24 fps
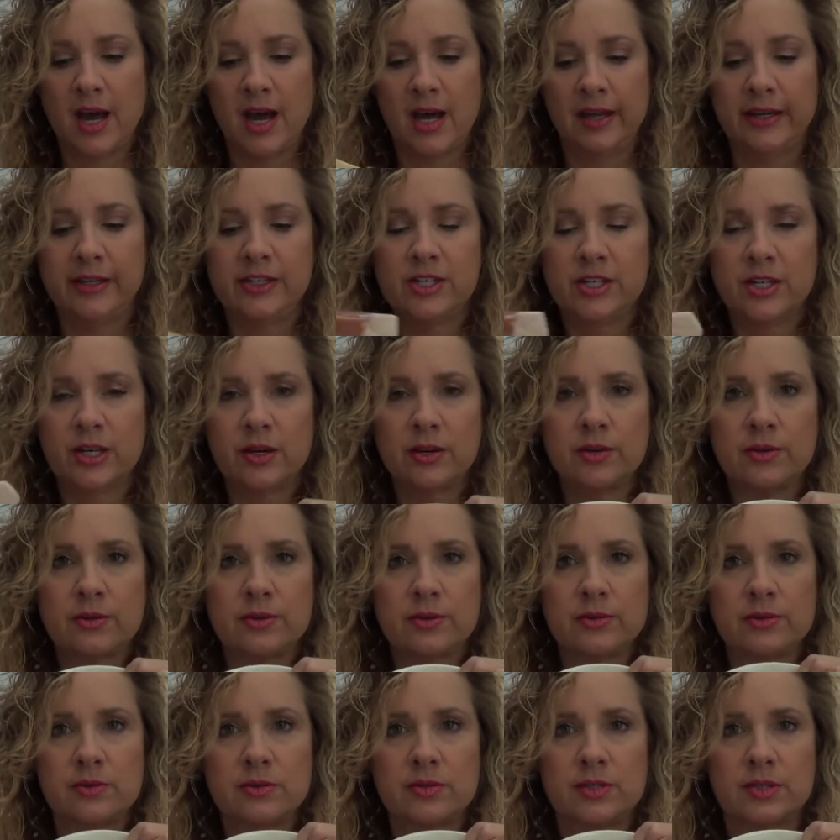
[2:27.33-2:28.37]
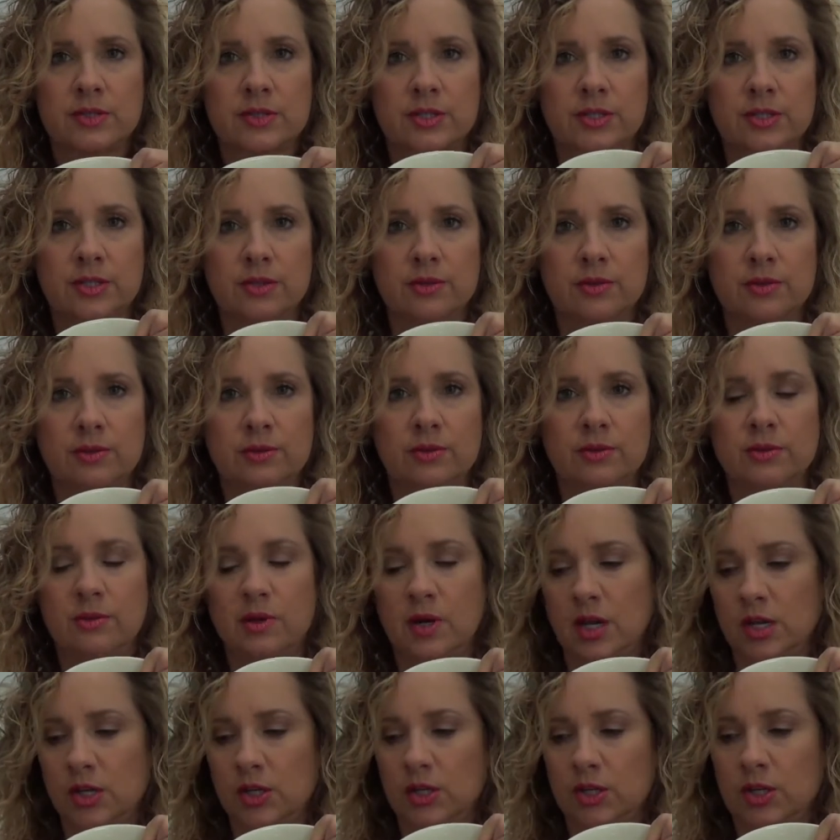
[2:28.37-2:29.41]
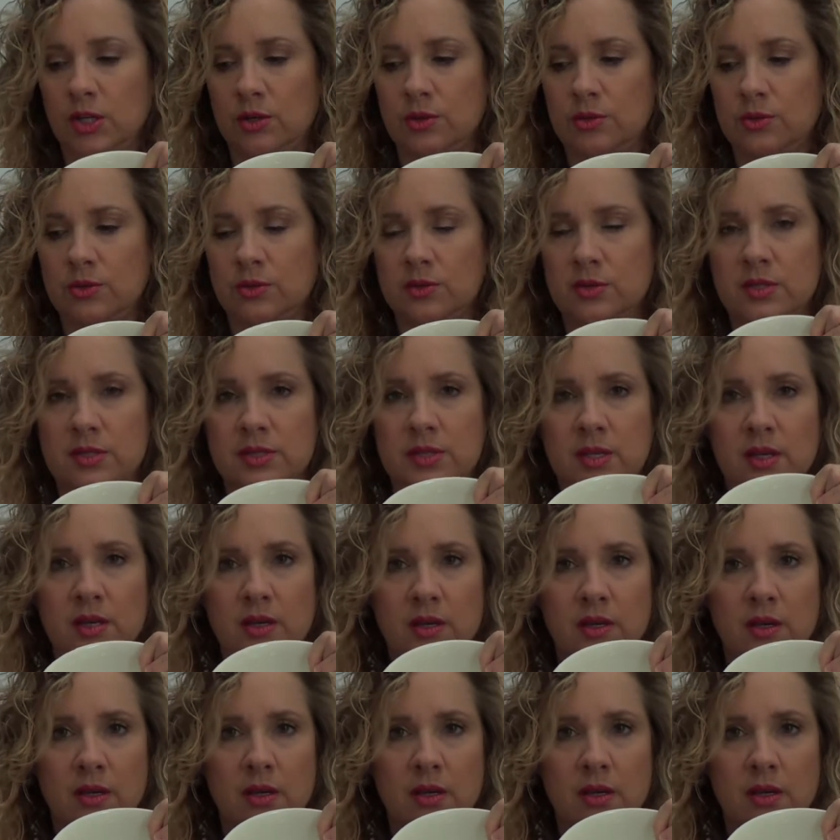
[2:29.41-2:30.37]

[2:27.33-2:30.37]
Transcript: I chose to use